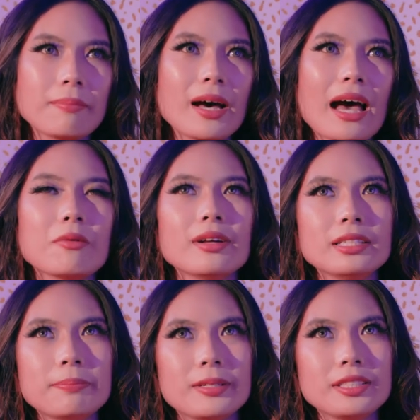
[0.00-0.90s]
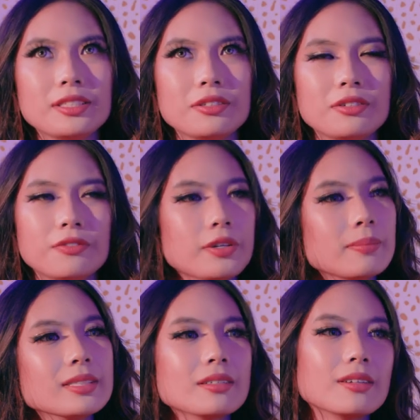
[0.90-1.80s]
but I wanted to pursue film
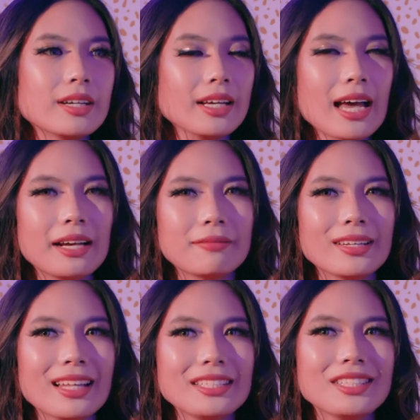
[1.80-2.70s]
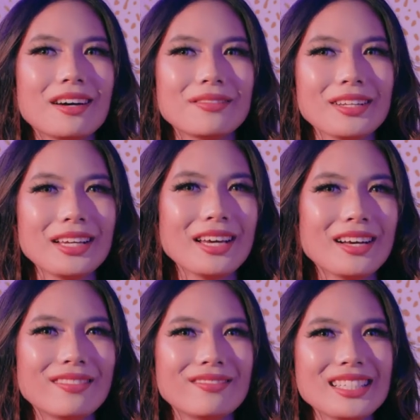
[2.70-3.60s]
scoring, kind of what like John
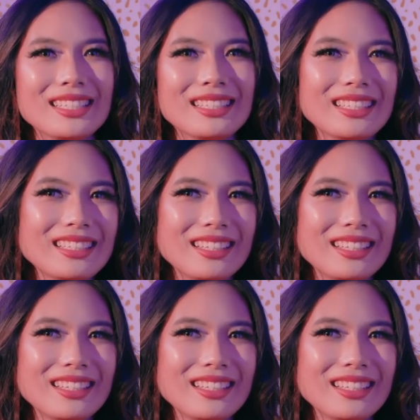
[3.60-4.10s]
Williams and,